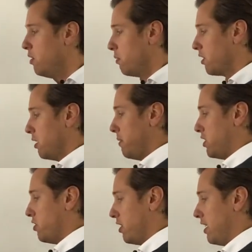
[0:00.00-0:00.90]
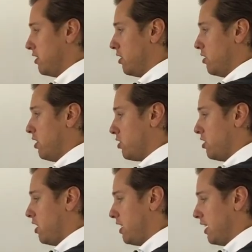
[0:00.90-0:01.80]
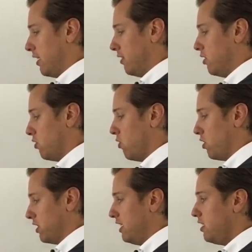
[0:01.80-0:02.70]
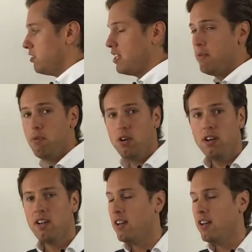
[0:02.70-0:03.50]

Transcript: we're going to make sure that you're not studying the wrong details anymore.